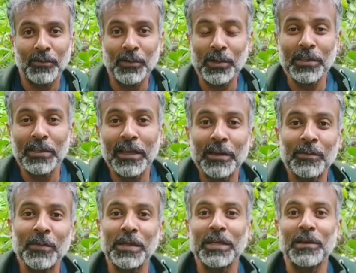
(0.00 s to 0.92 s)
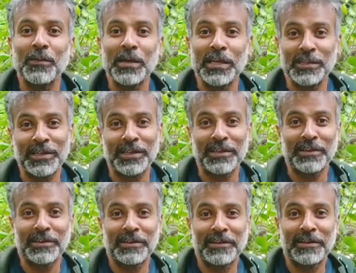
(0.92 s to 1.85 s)
Wouldn't that be amazing?
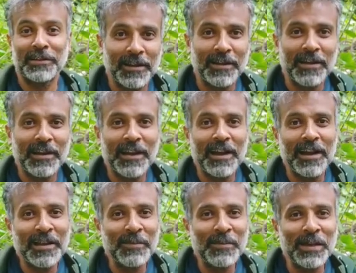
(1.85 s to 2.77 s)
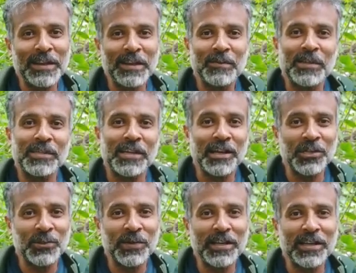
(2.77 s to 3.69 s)
Hi, my name is
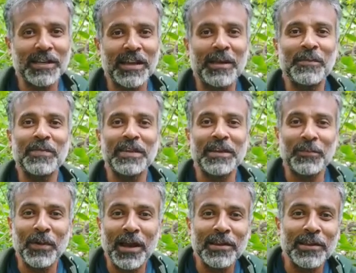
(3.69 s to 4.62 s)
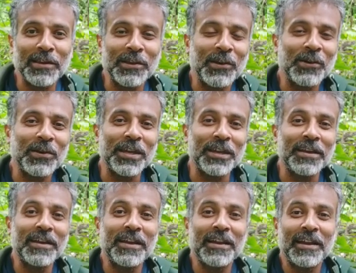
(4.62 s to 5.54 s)
Ashwin and I'm the Himalayan Yogi.
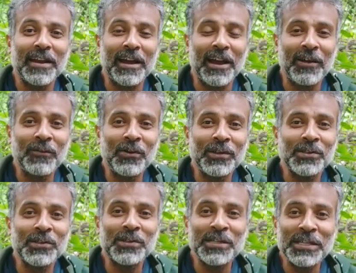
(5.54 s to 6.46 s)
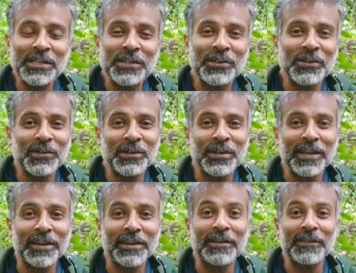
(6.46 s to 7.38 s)
I want to teach you
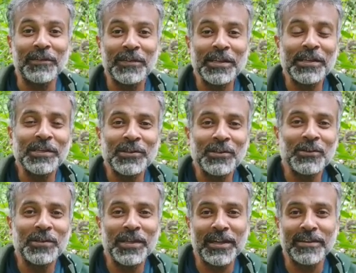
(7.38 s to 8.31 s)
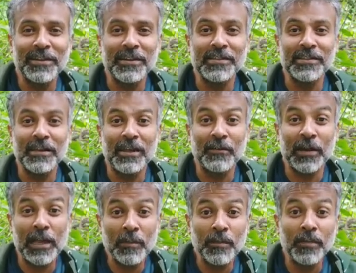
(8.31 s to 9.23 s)
today these two techniques that have
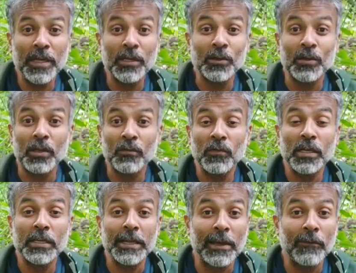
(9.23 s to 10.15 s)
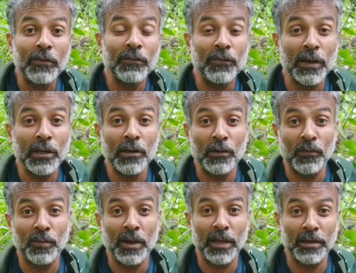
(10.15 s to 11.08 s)
helped me to convert every failure
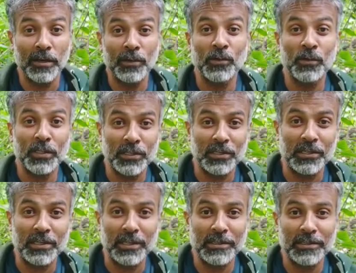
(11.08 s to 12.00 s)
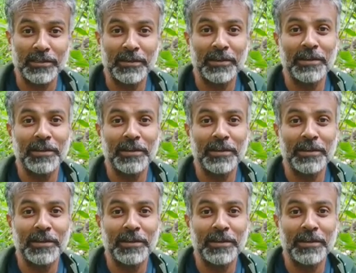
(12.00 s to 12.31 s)
of mine into a success.